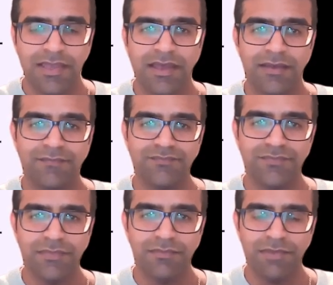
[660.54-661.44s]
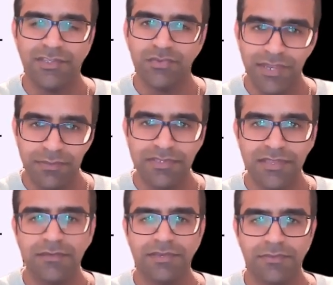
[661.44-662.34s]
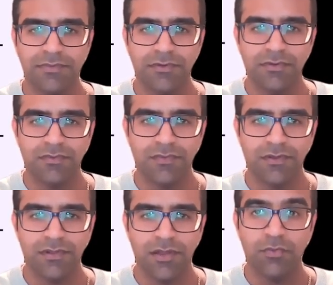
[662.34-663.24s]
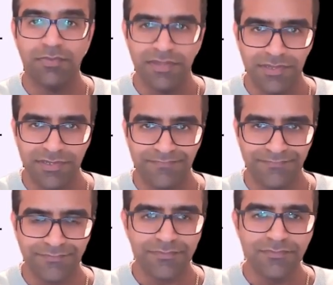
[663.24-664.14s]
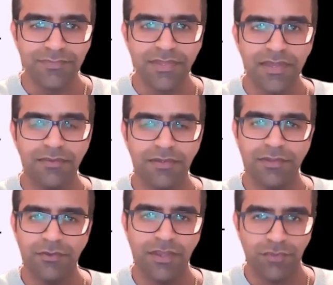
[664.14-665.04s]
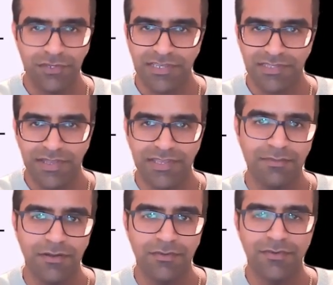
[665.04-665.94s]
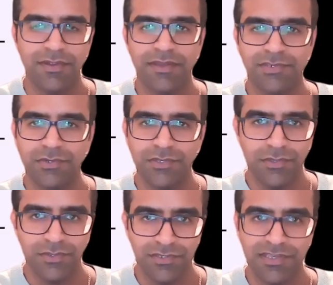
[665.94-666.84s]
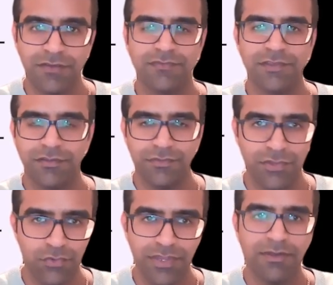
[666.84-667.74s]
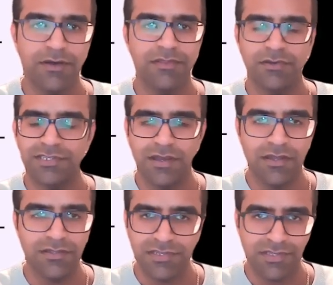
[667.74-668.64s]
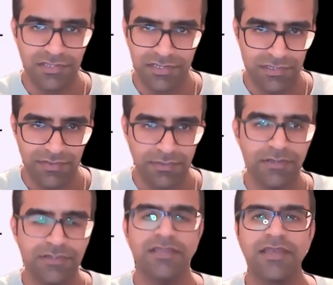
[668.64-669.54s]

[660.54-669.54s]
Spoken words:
about 20% of people will open it. You know, not everyone checks their email, right? I'm sure you yourself, if you go through your email, you've got tons and tons and tons of emails.